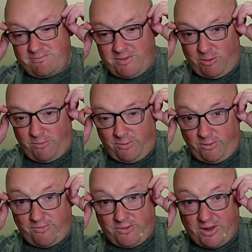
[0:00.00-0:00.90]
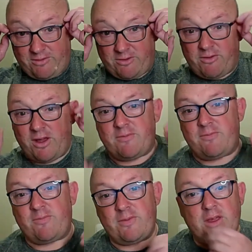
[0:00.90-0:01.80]
I love you all for that, it's great.
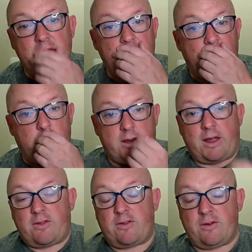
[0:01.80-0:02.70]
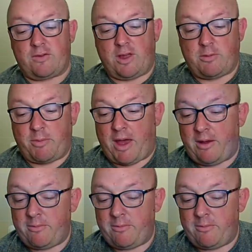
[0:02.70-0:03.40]
And next Thursday be better.